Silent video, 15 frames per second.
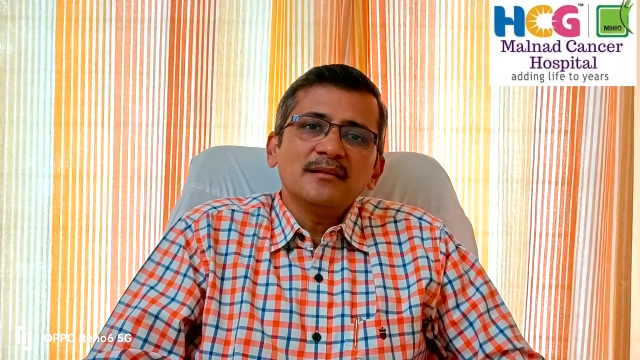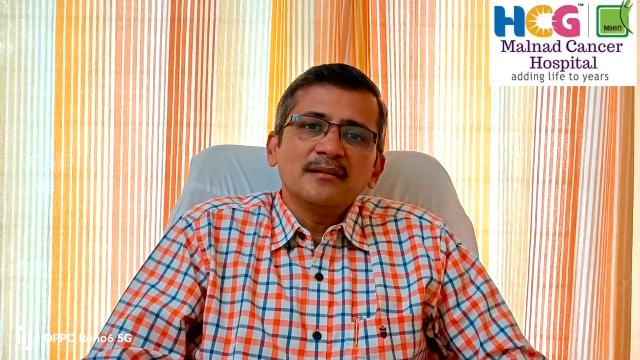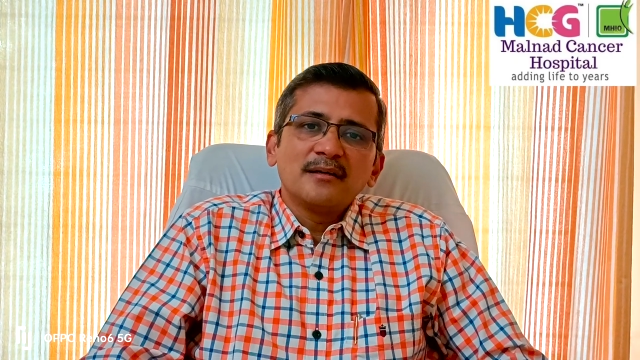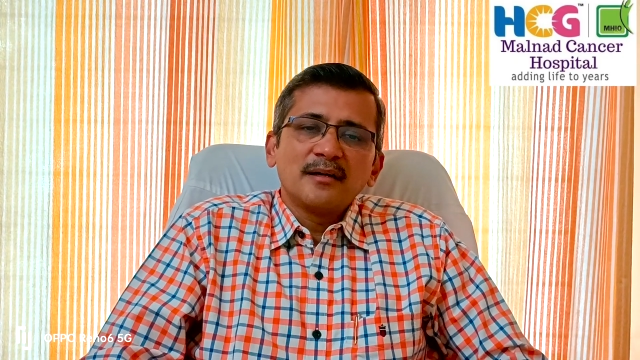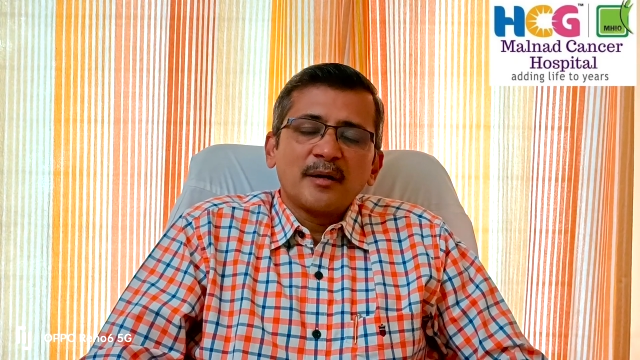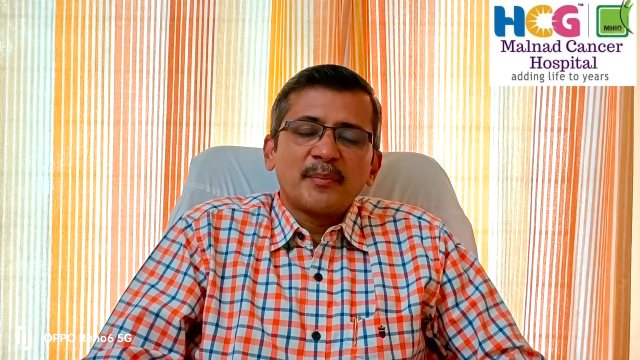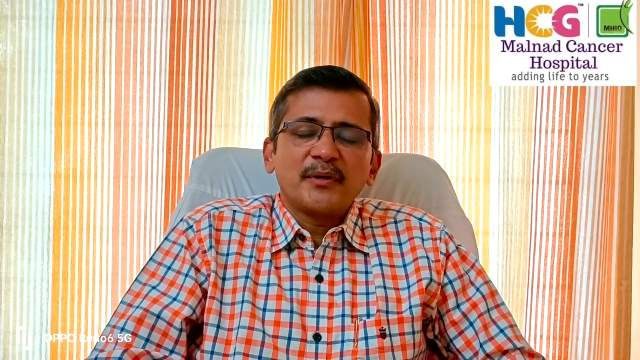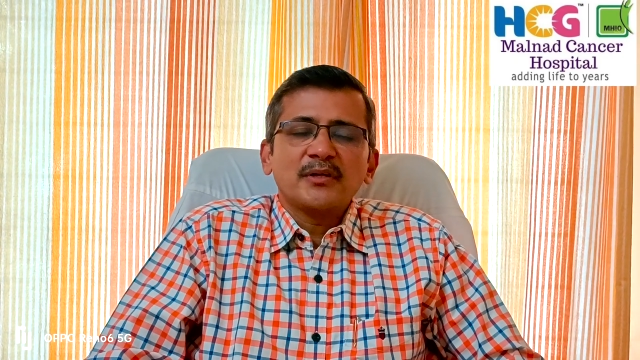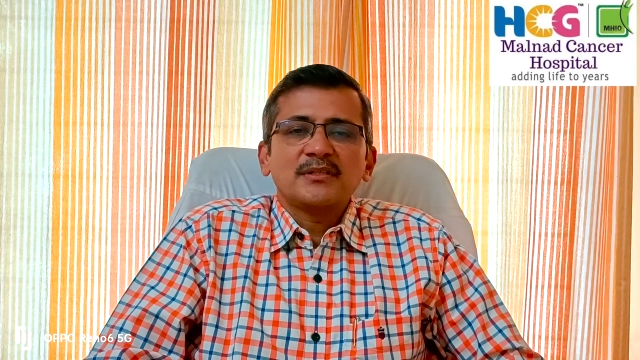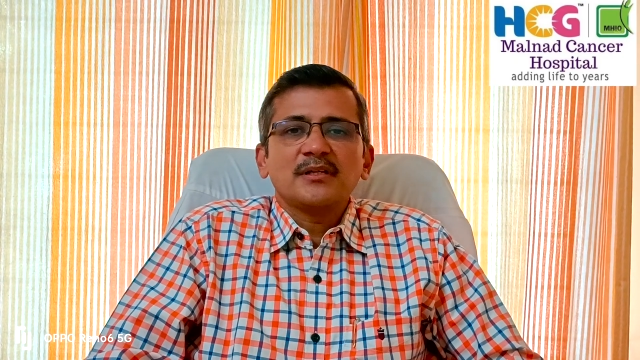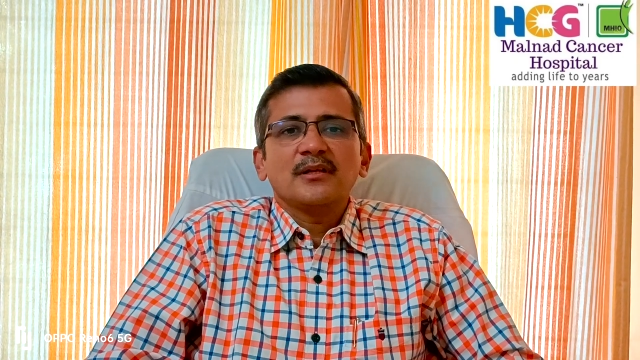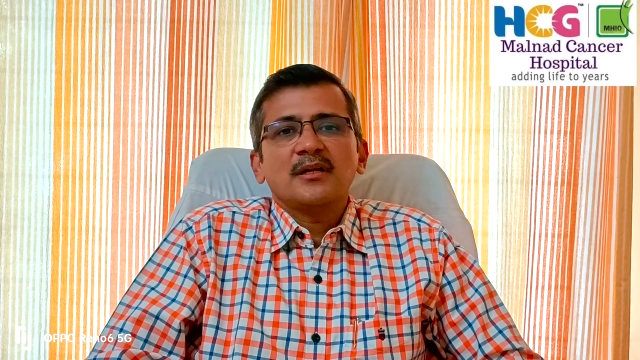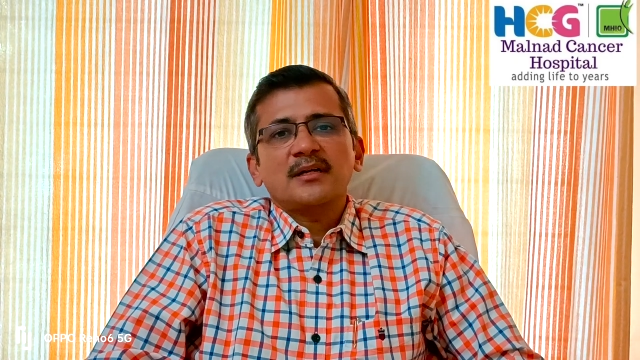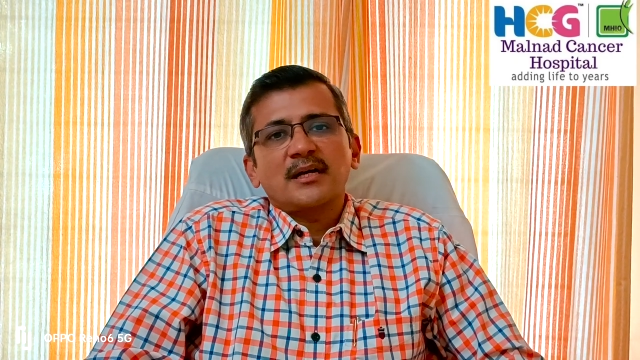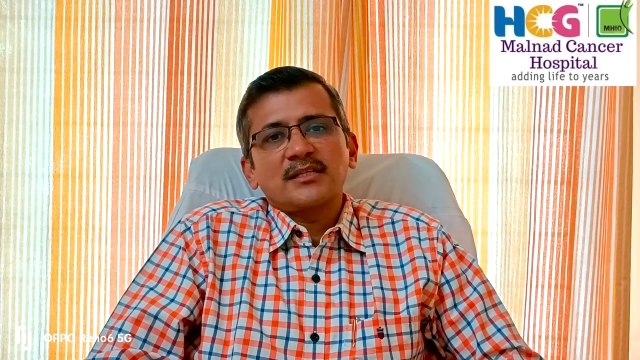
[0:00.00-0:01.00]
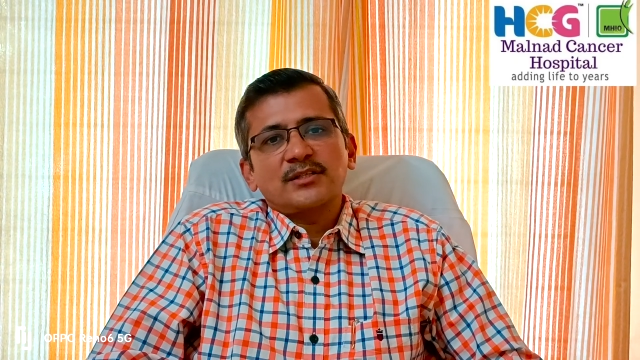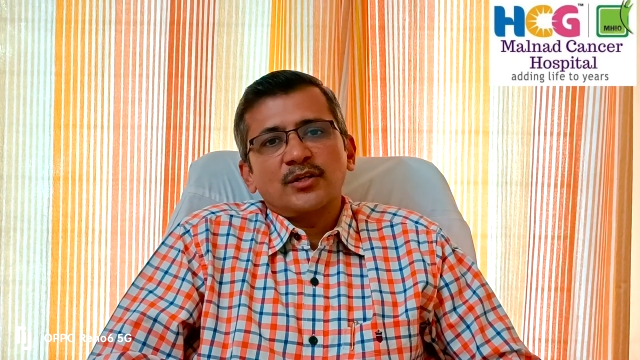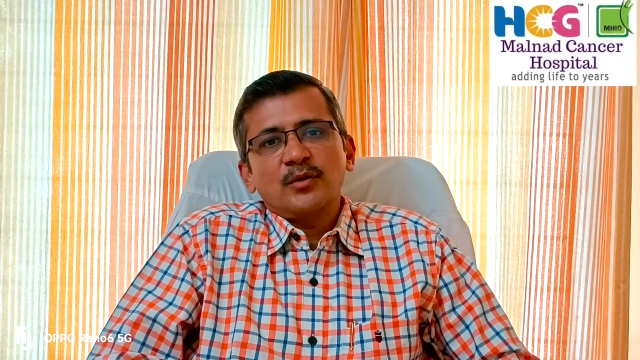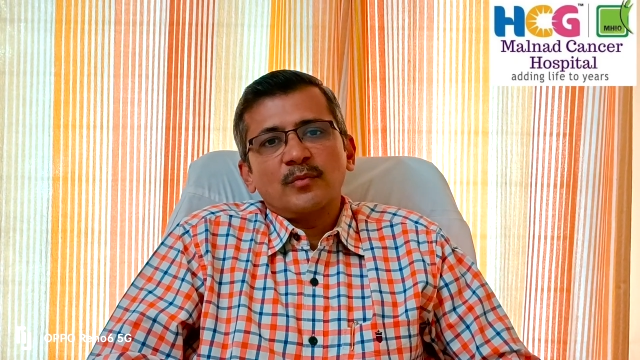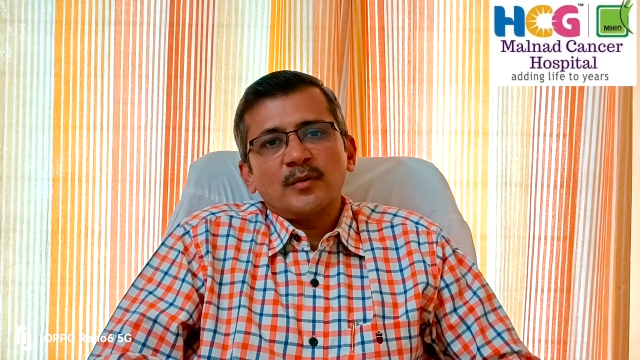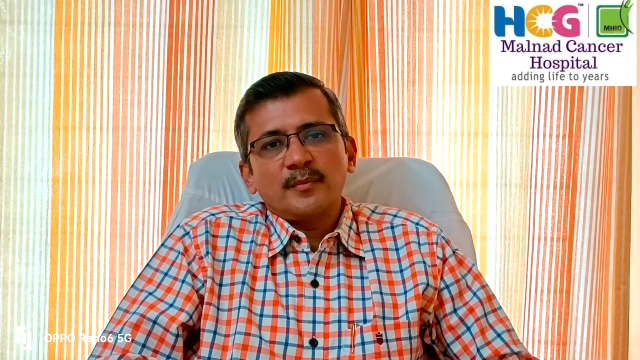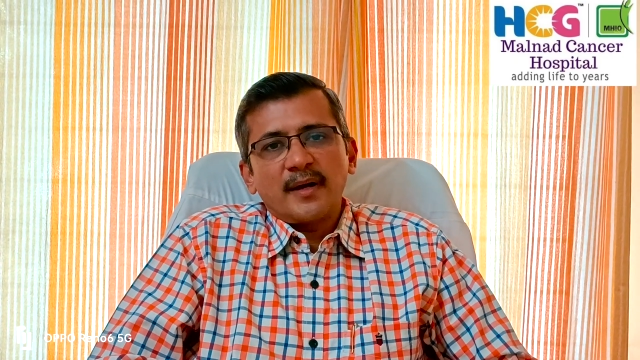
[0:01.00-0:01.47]
hepatocellular
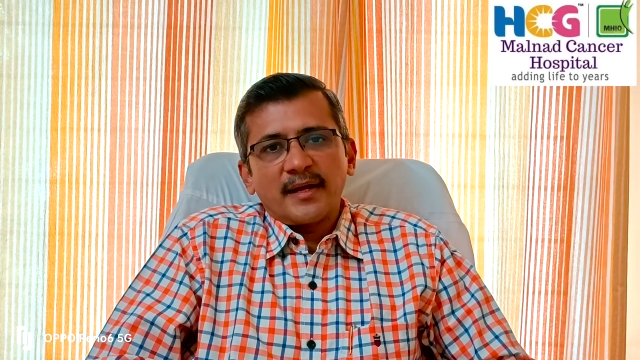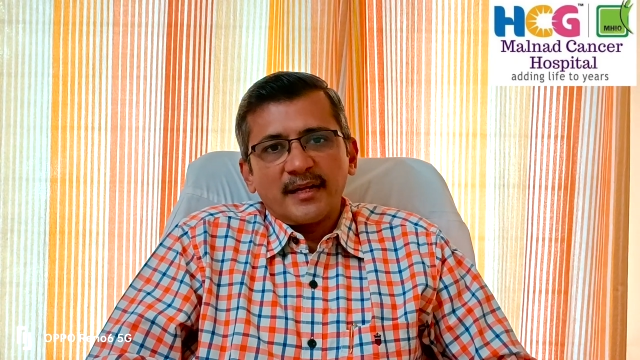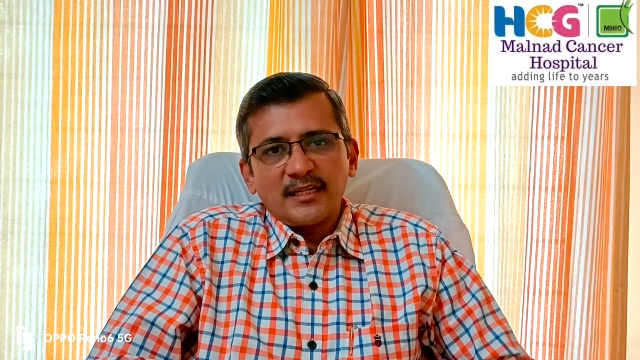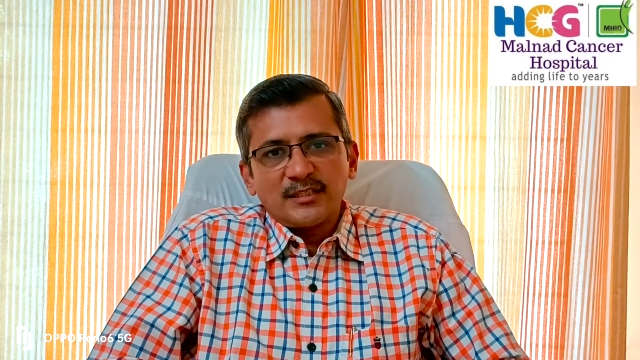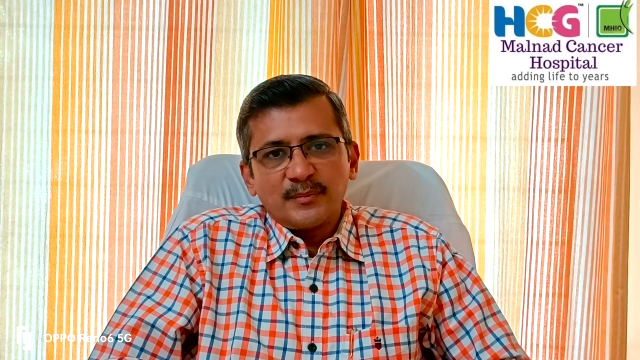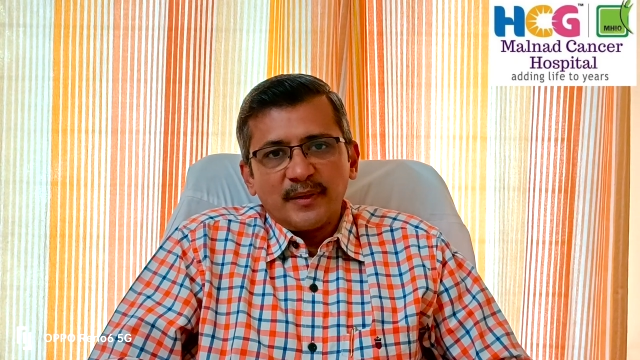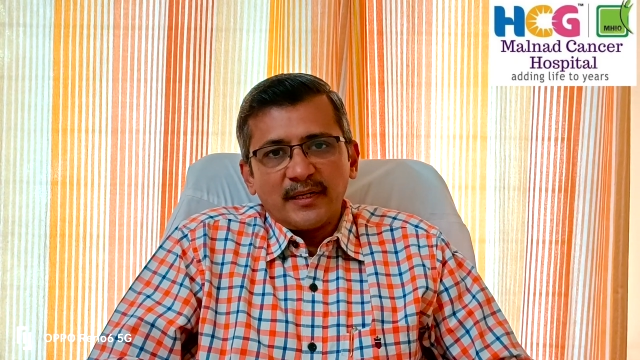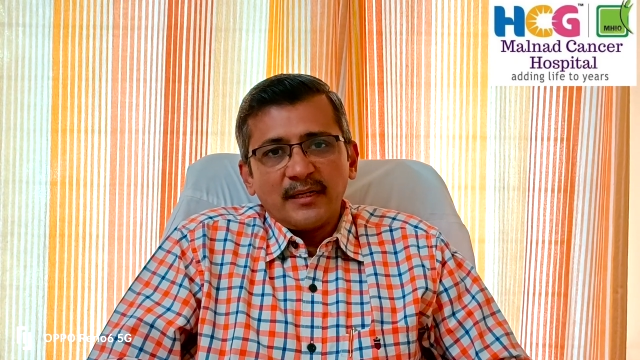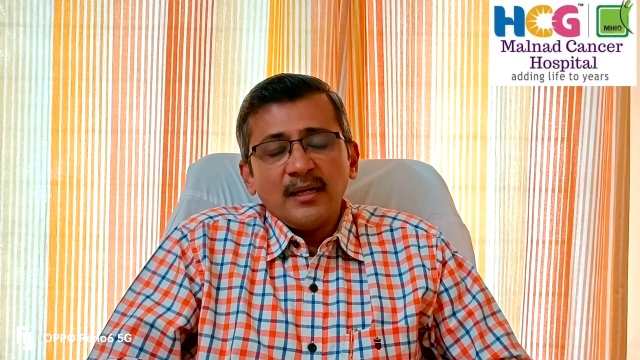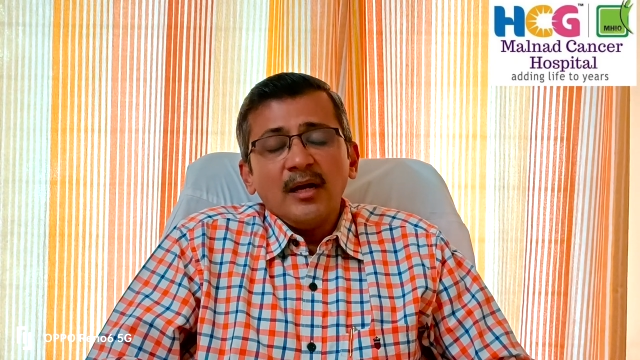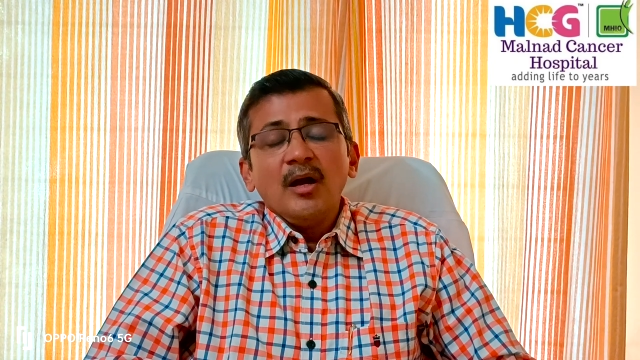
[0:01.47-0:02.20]
carcinoma management,